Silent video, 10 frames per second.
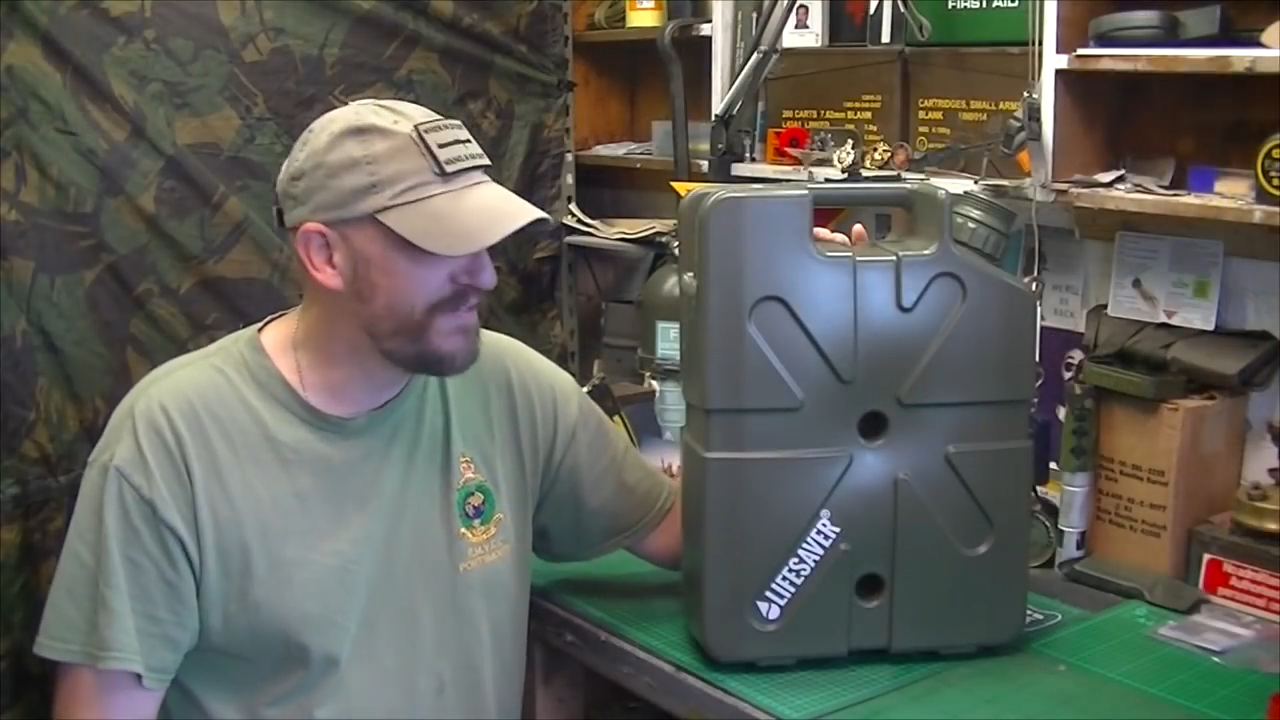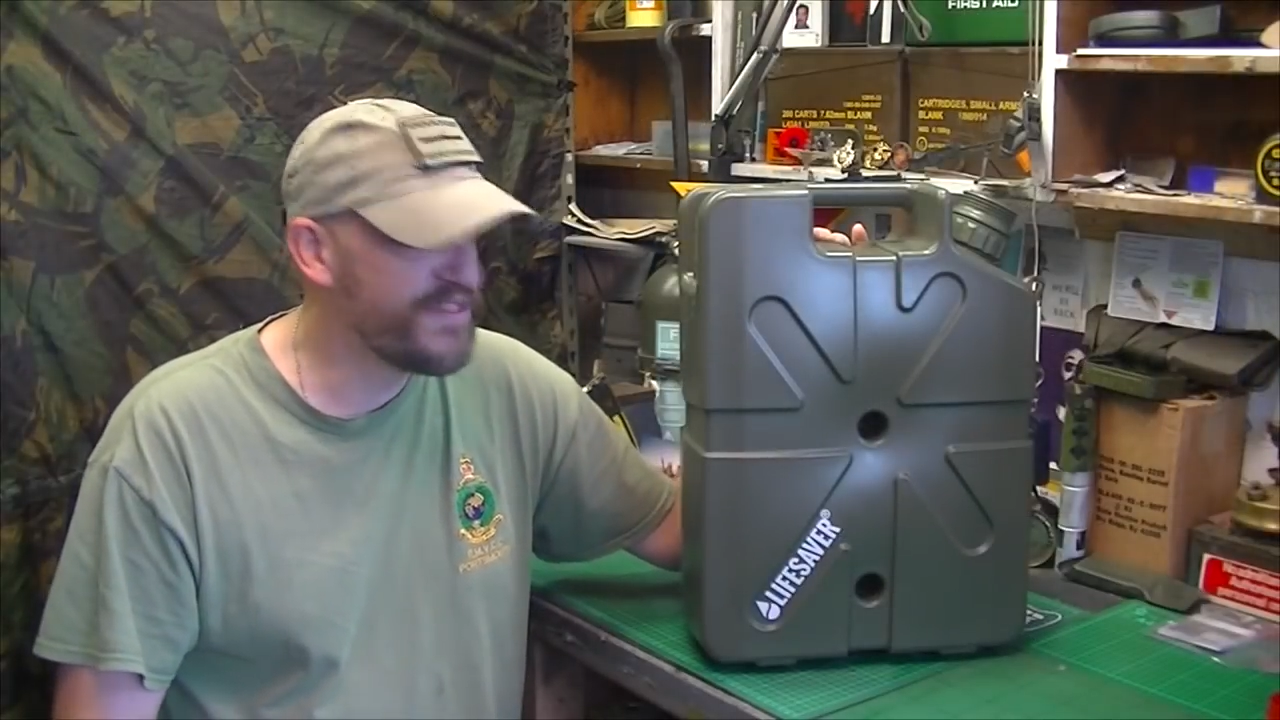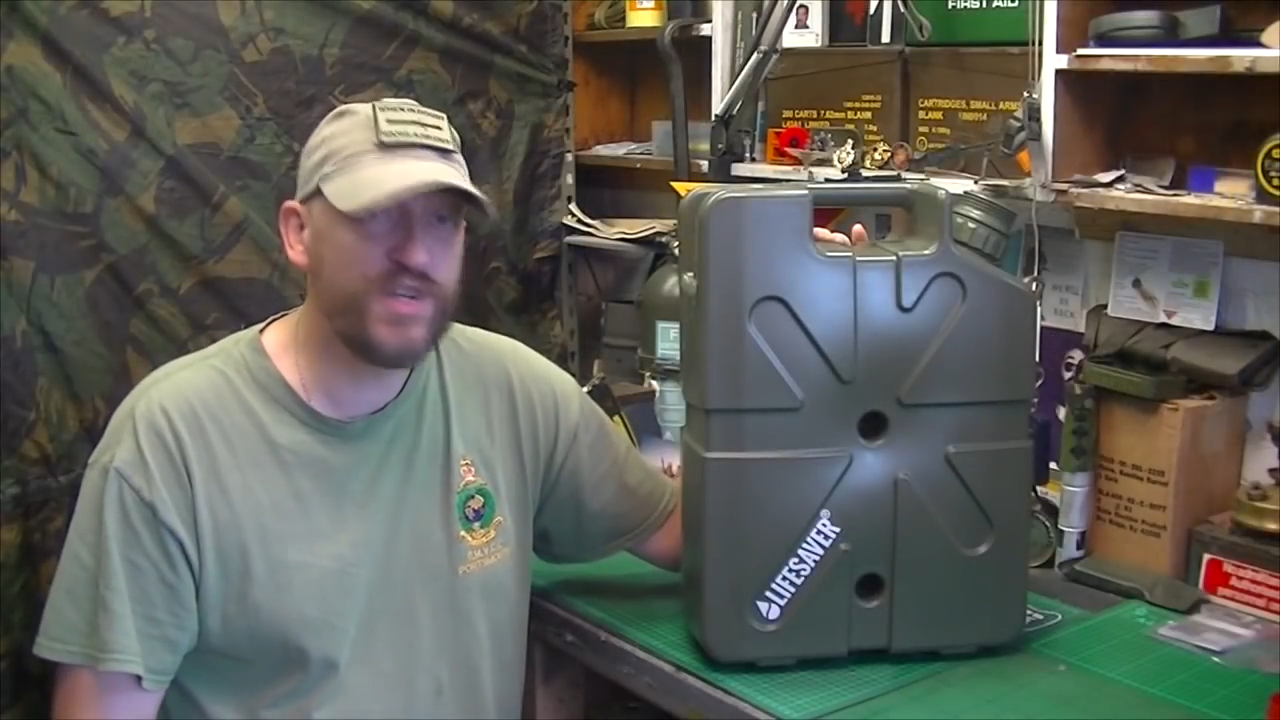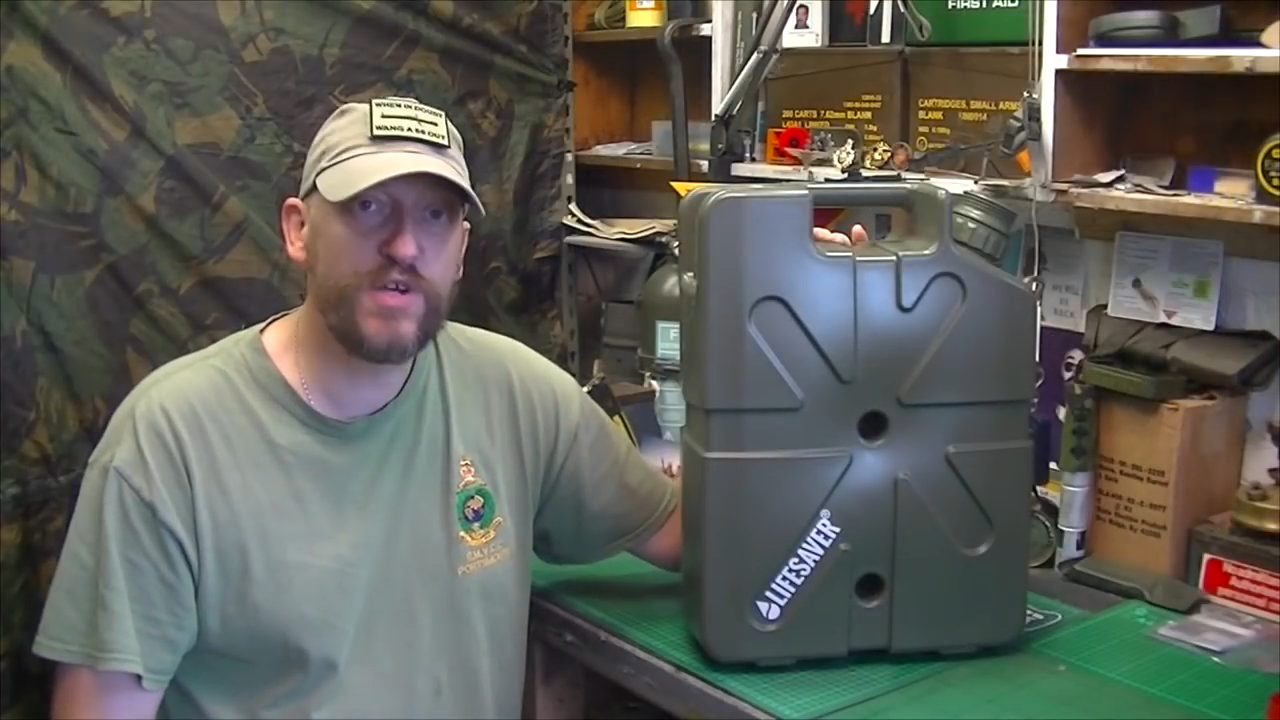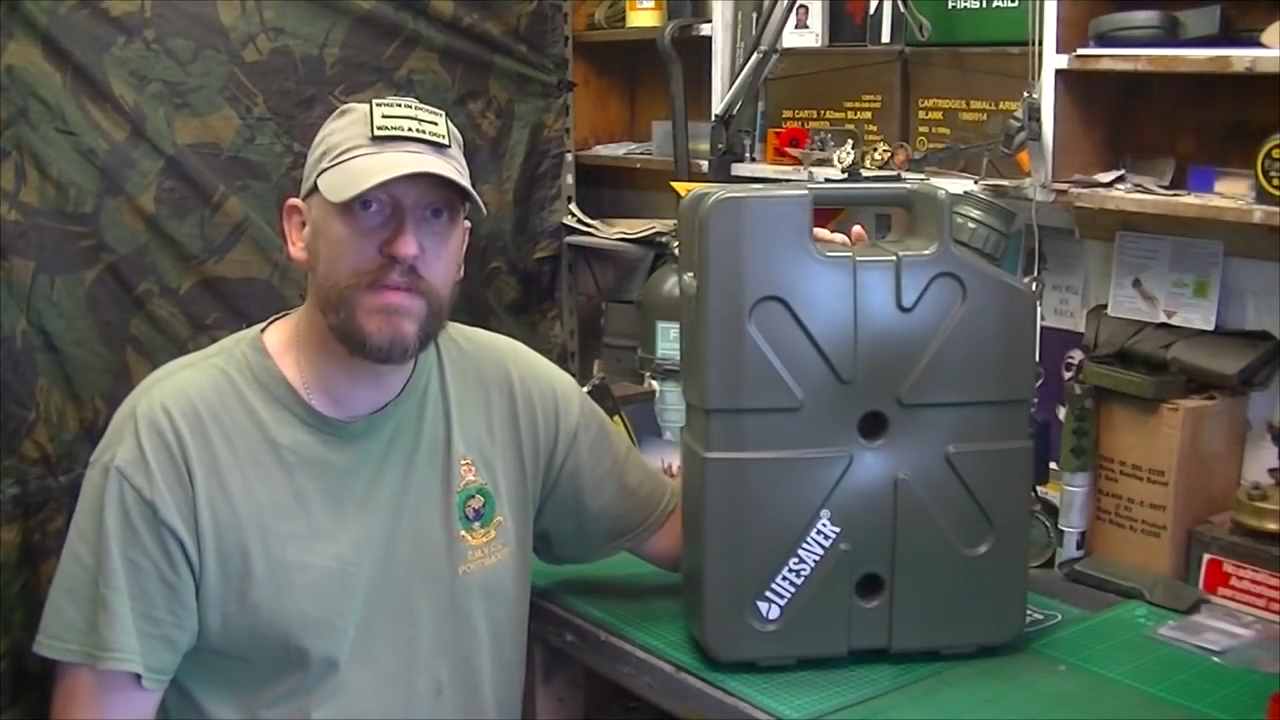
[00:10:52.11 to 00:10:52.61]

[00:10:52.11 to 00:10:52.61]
for two